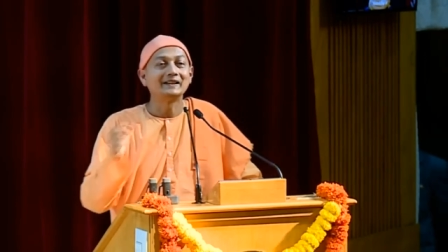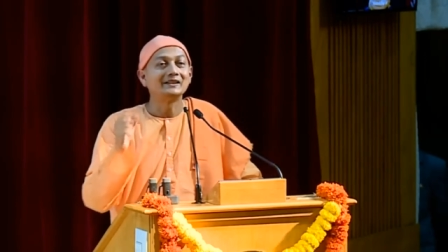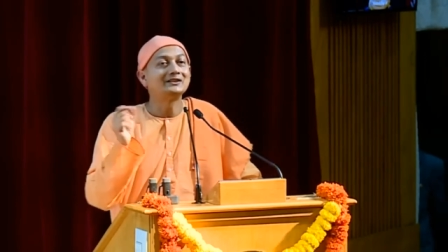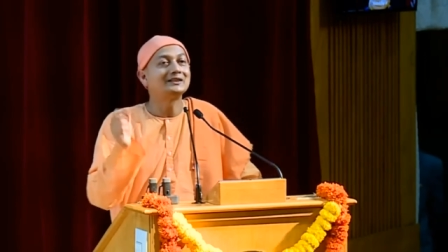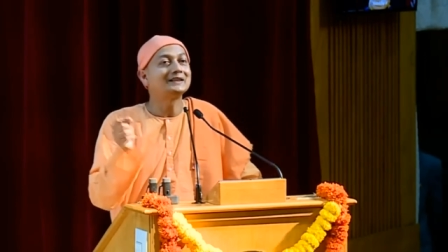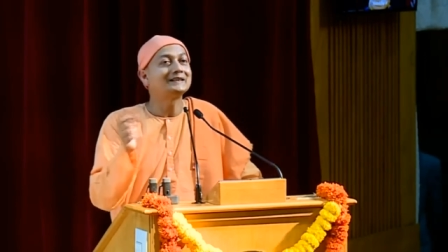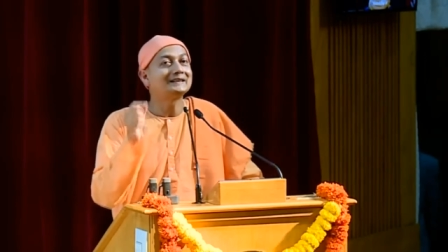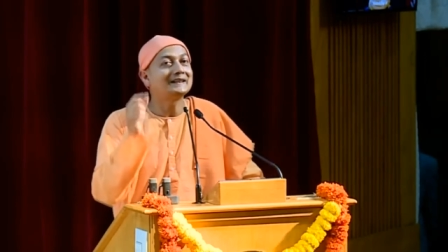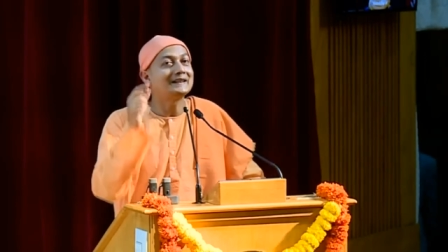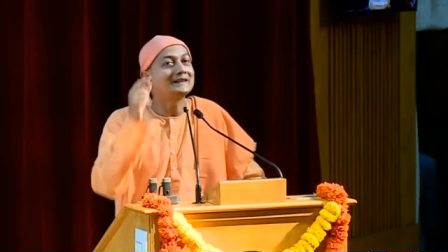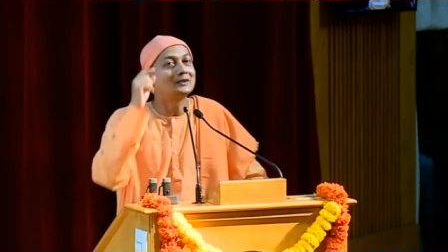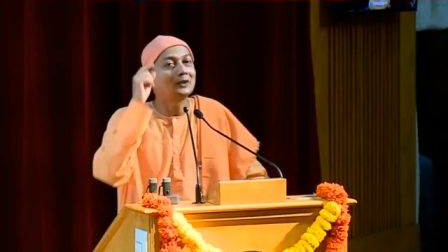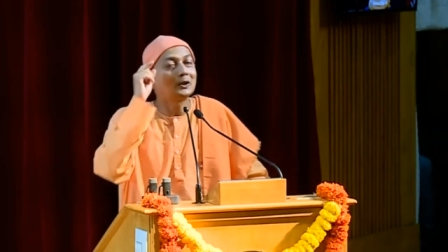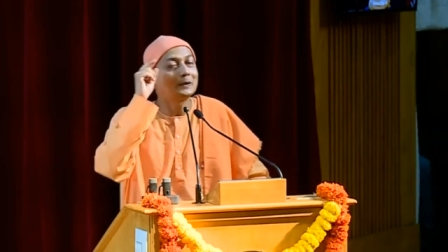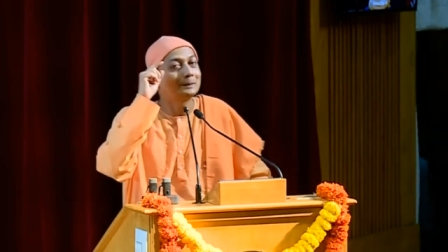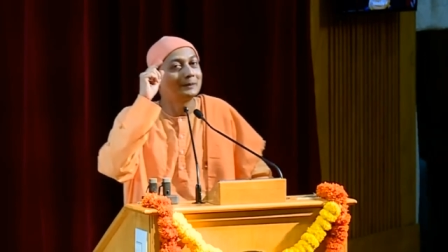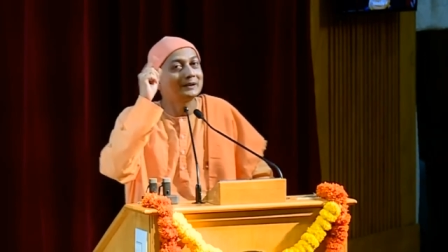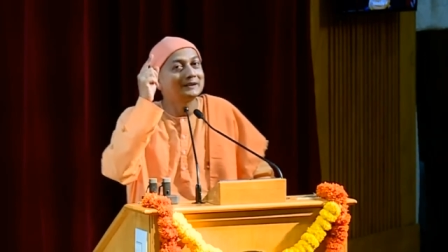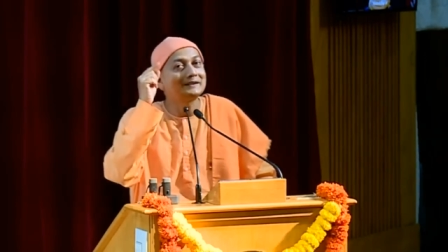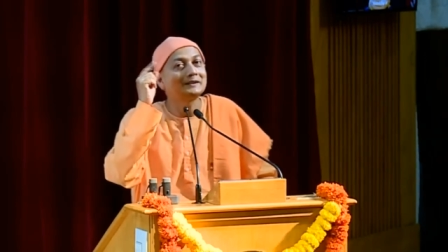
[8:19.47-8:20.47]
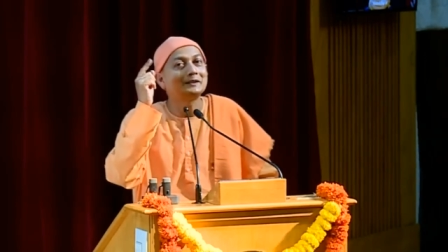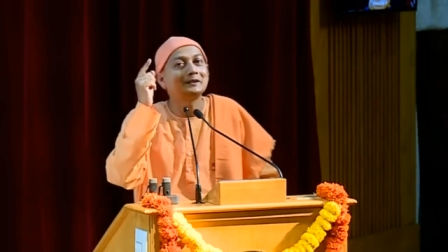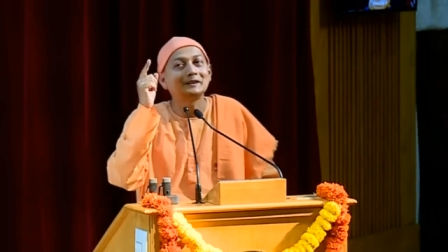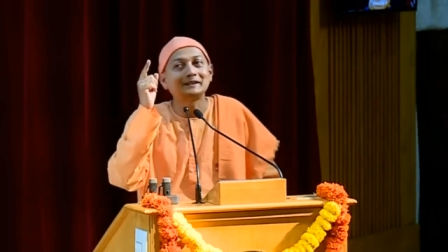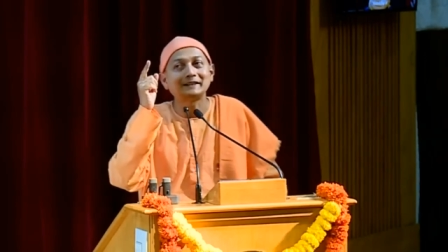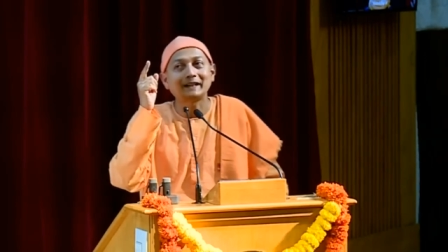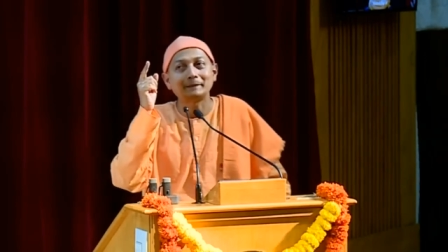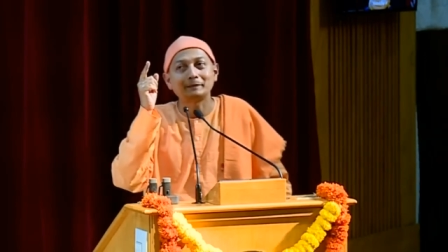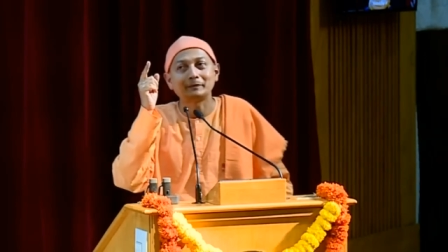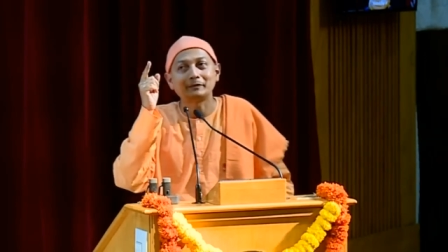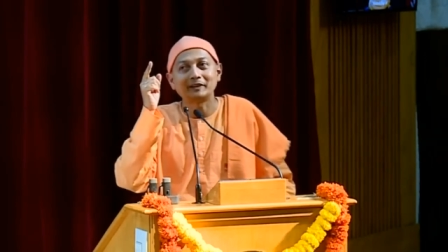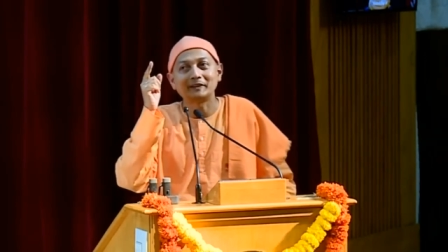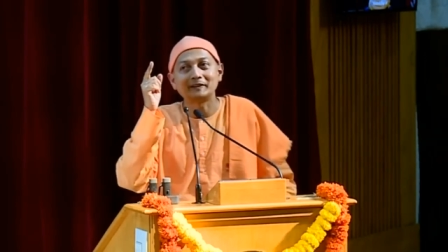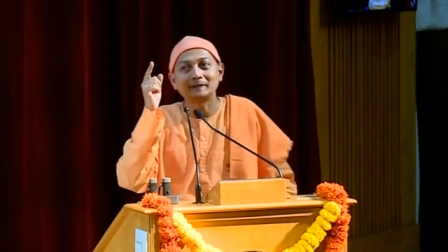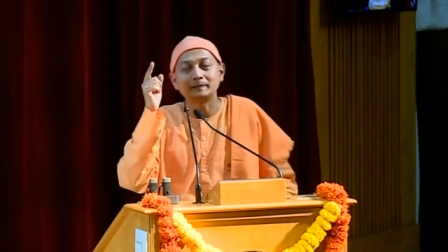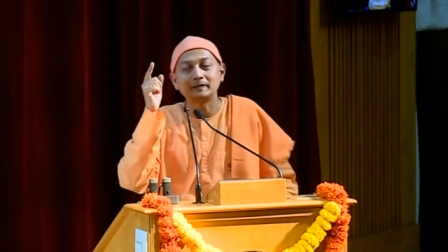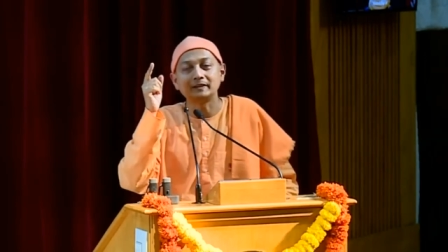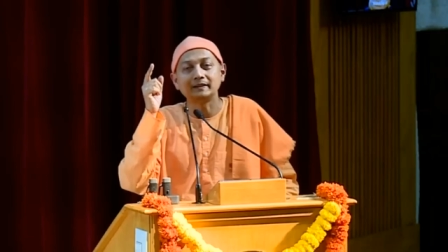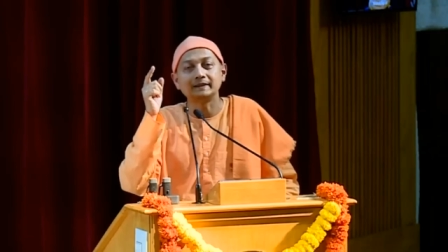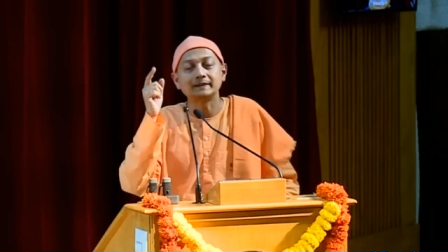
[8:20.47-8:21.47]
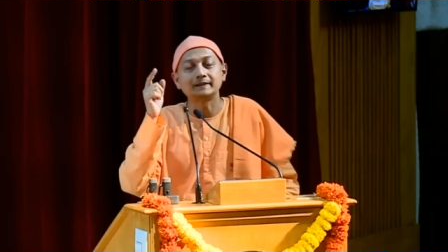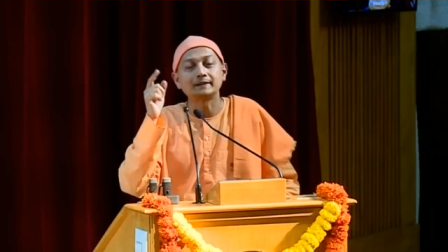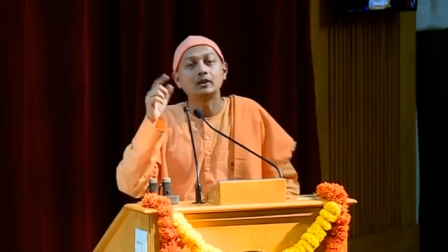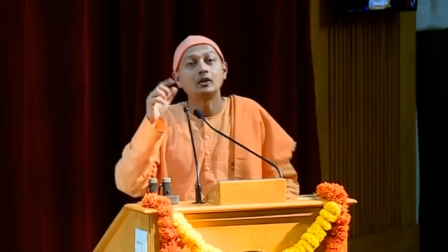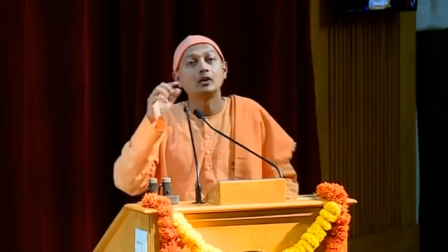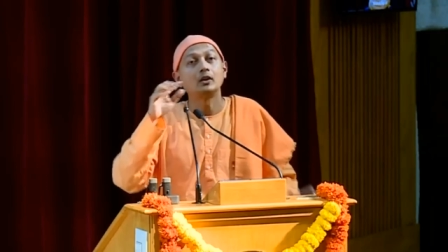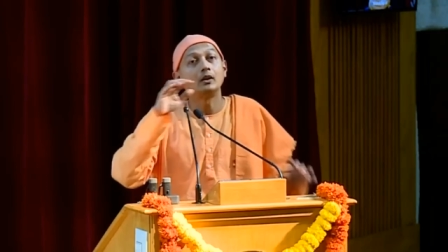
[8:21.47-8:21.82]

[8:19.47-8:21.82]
Chit is not particular type of experience.